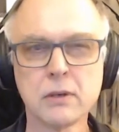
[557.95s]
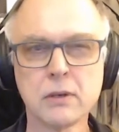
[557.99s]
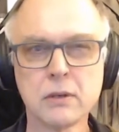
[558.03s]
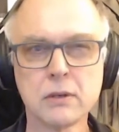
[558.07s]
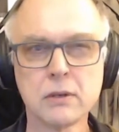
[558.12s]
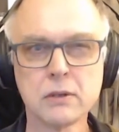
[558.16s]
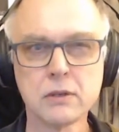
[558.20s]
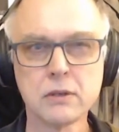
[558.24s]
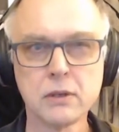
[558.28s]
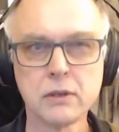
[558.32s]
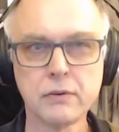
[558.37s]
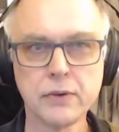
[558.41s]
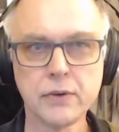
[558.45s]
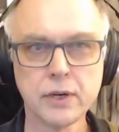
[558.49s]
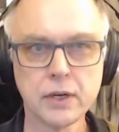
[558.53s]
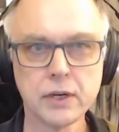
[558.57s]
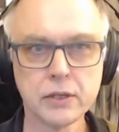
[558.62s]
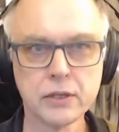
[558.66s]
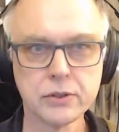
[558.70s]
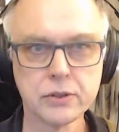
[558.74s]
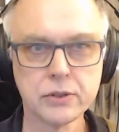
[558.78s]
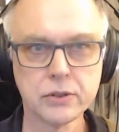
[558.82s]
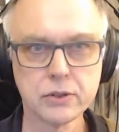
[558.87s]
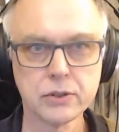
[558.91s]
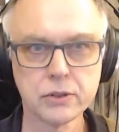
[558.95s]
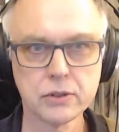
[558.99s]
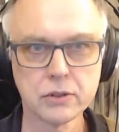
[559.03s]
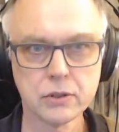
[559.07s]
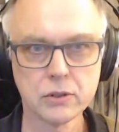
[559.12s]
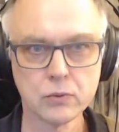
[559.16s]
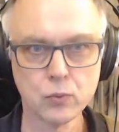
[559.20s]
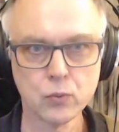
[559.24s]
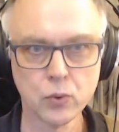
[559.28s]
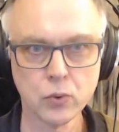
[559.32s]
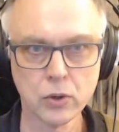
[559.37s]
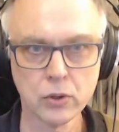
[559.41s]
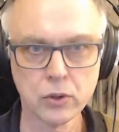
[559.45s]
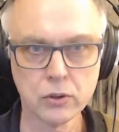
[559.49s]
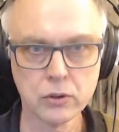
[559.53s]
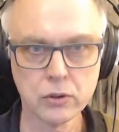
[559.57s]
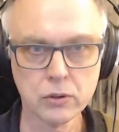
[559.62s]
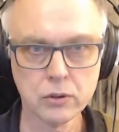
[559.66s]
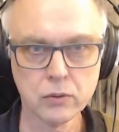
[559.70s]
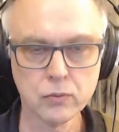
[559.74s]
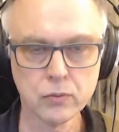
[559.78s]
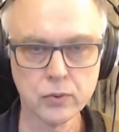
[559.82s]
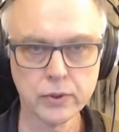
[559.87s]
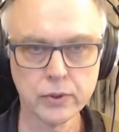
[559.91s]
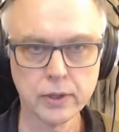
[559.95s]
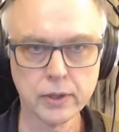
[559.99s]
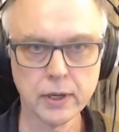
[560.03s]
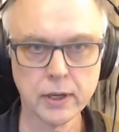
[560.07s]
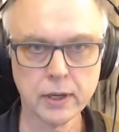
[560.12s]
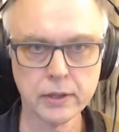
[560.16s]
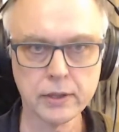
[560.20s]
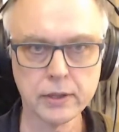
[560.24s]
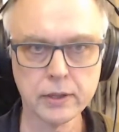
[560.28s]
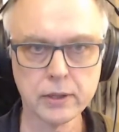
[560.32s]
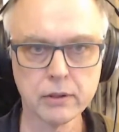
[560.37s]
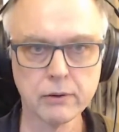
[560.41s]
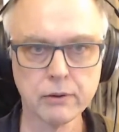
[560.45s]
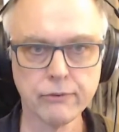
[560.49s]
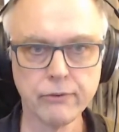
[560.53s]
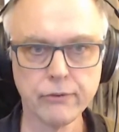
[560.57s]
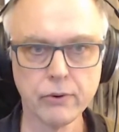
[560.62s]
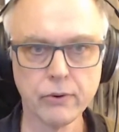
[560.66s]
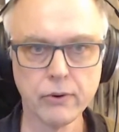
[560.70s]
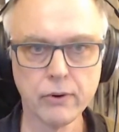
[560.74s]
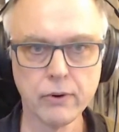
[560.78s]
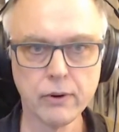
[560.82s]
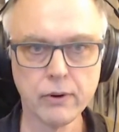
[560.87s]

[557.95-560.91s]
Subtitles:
GVH1 with an Alnico 4.